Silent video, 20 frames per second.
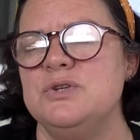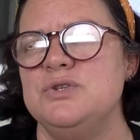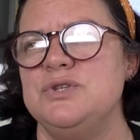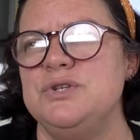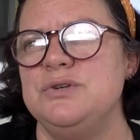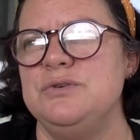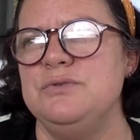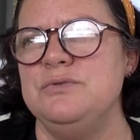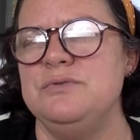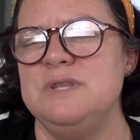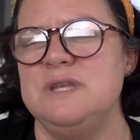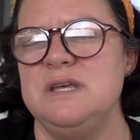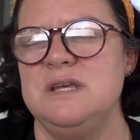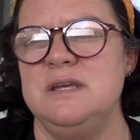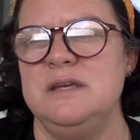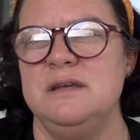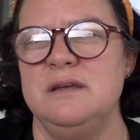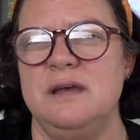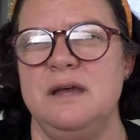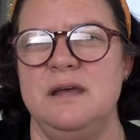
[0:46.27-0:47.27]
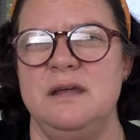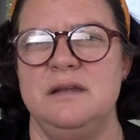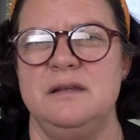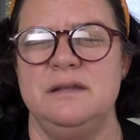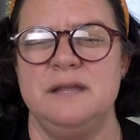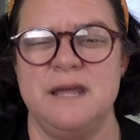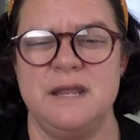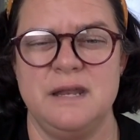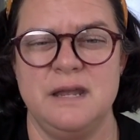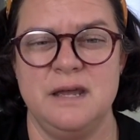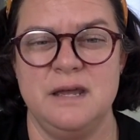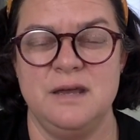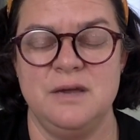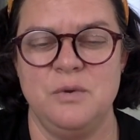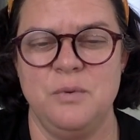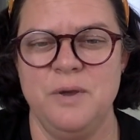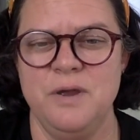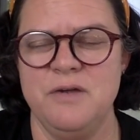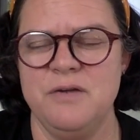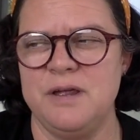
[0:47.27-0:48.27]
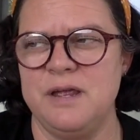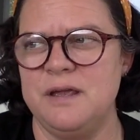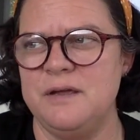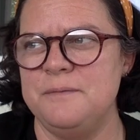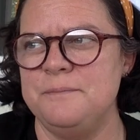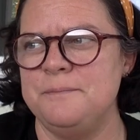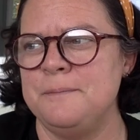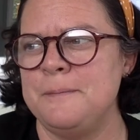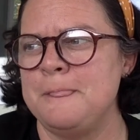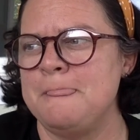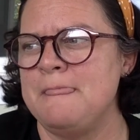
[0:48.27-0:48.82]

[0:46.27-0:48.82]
to the Atlanta Aquarium.